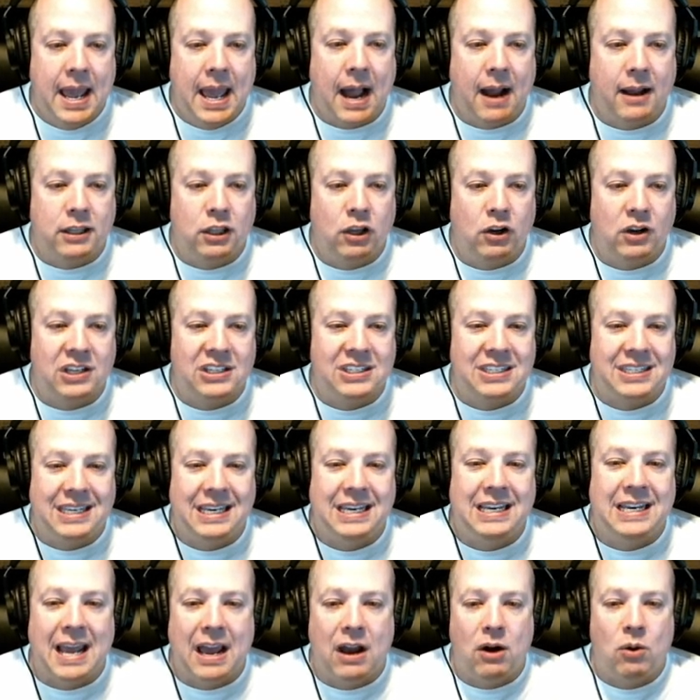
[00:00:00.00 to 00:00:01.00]
You can
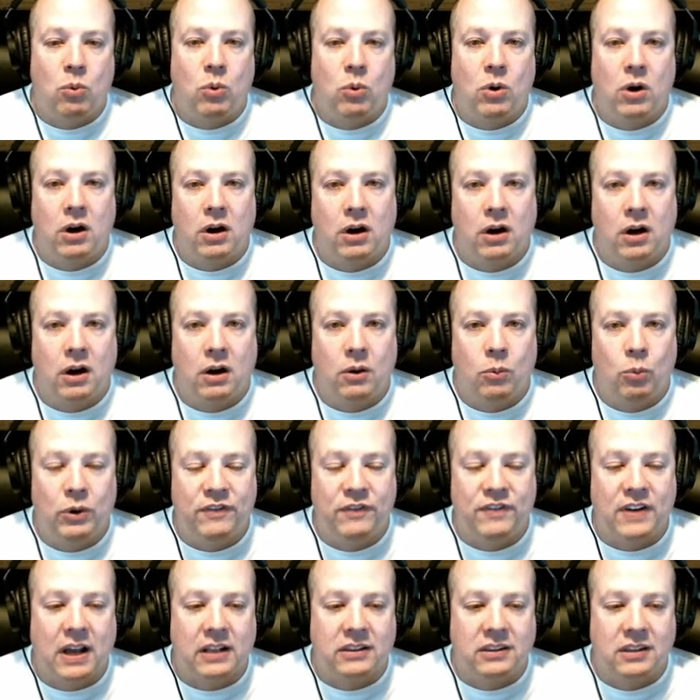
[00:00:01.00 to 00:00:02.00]
see now we've
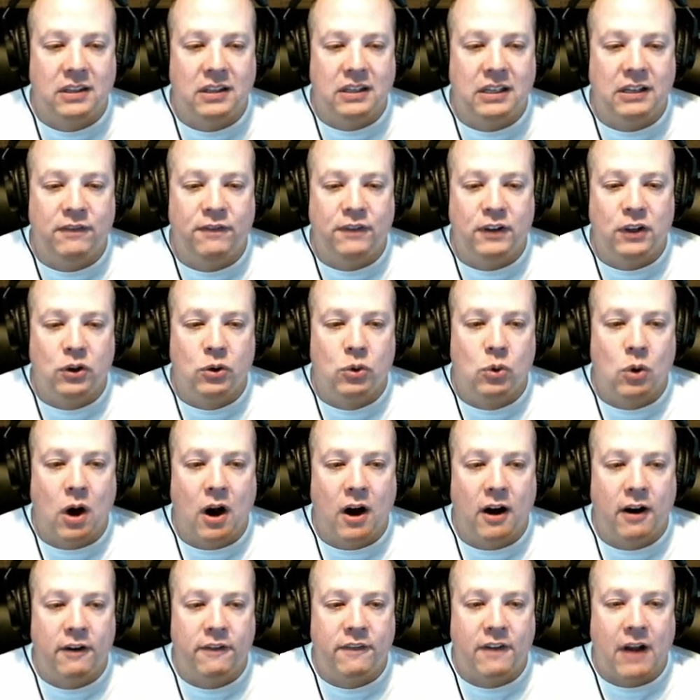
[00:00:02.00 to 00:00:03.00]
got the view
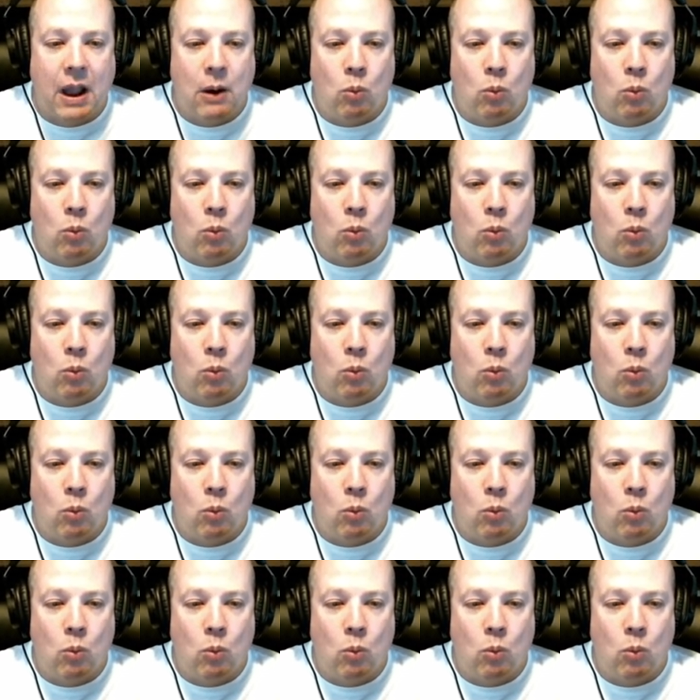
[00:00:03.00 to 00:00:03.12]
of